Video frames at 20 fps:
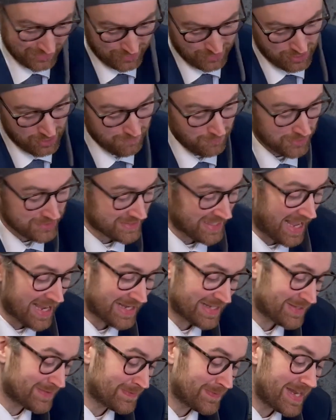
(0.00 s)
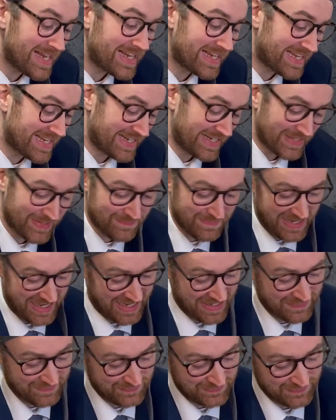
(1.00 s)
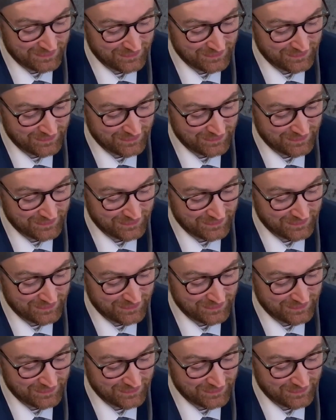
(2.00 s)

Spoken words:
Almost like it's winking at me.